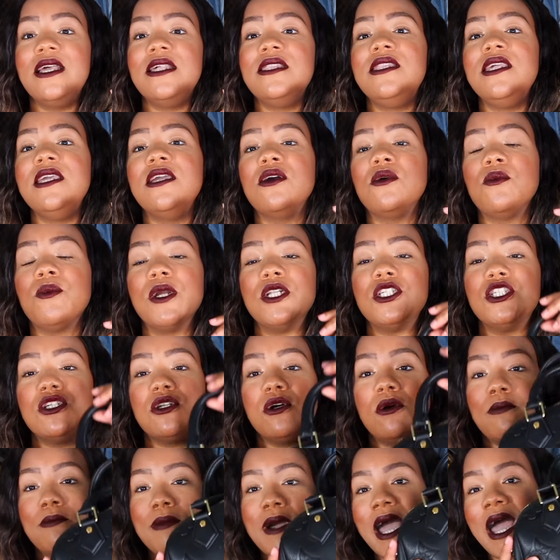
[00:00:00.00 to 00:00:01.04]
the
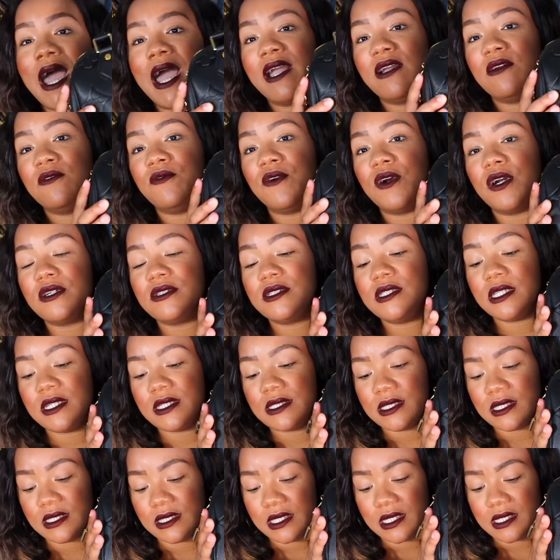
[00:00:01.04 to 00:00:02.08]
original bag
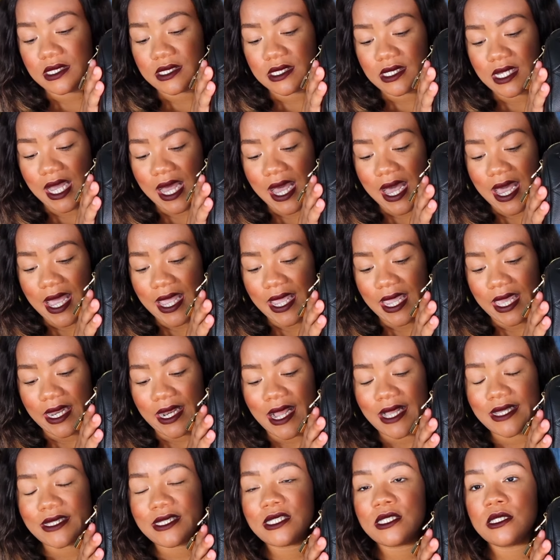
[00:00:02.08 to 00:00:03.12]
versus this guy and
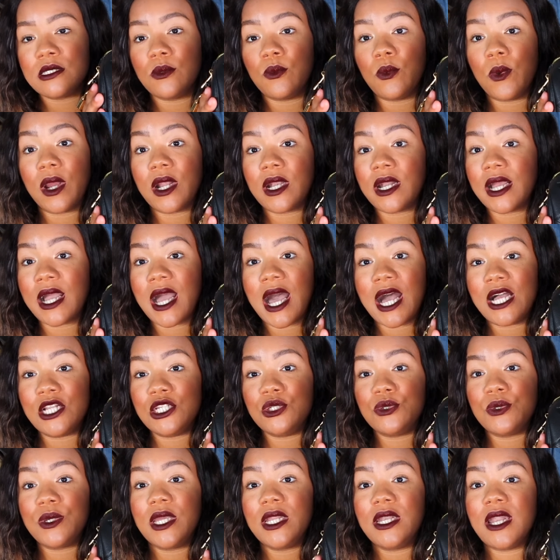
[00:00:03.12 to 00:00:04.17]
I swear to god
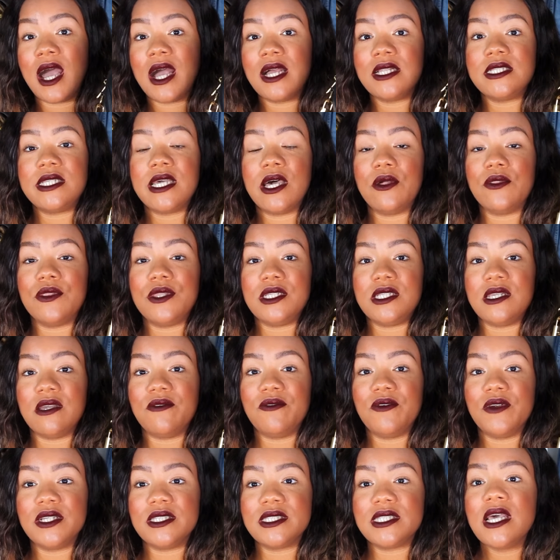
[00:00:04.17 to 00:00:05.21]
you cannot tell the
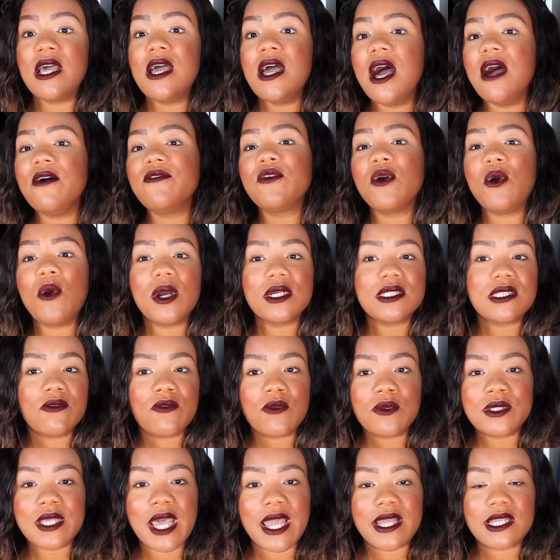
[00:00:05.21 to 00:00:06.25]
difference. Of course if
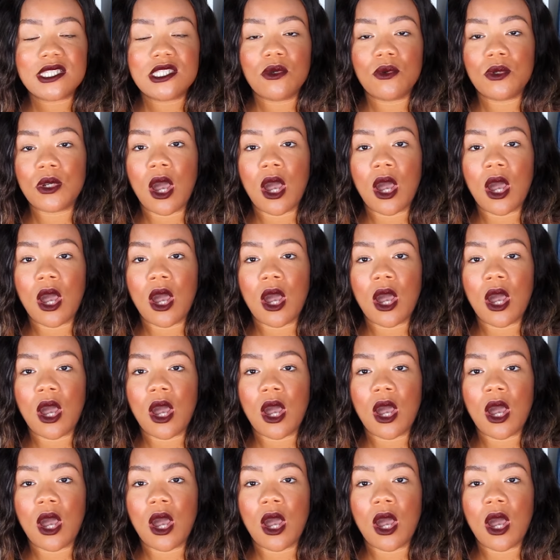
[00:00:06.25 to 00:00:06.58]
you take it to an